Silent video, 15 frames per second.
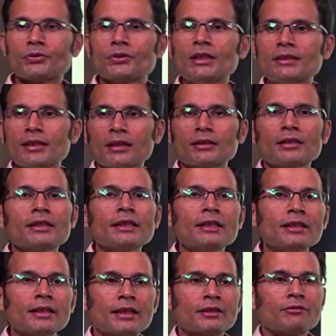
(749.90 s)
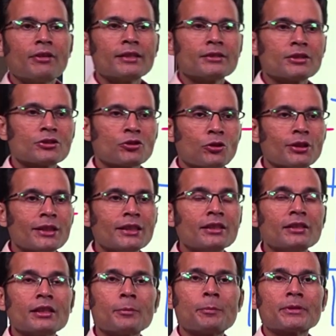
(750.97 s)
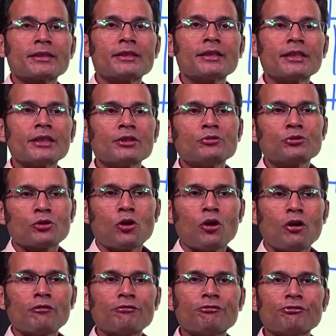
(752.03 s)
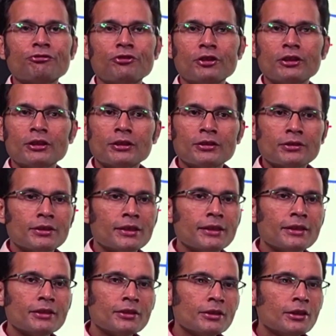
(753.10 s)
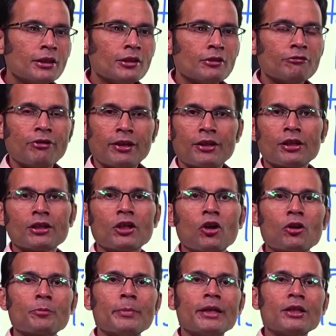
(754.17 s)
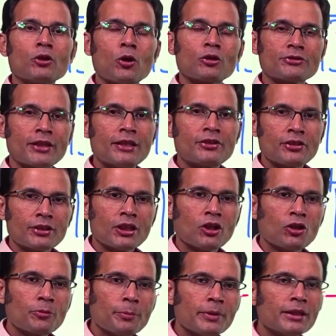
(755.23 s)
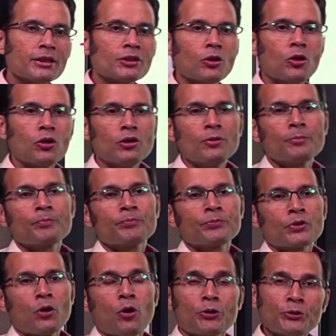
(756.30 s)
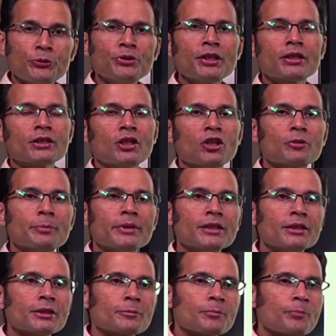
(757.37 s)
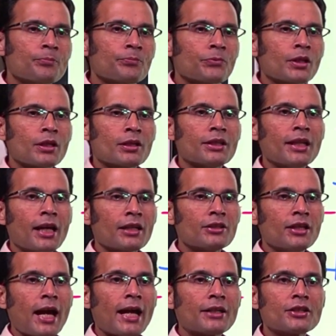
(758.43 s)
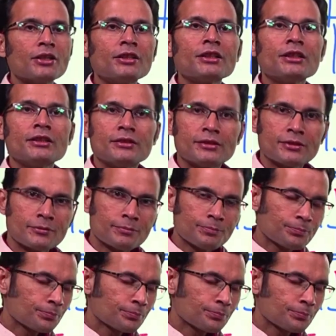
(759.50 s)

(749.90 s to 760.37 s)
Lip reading: These are the legal advisors or legal representatives of the federal government or central government or union government. They are the attorneys.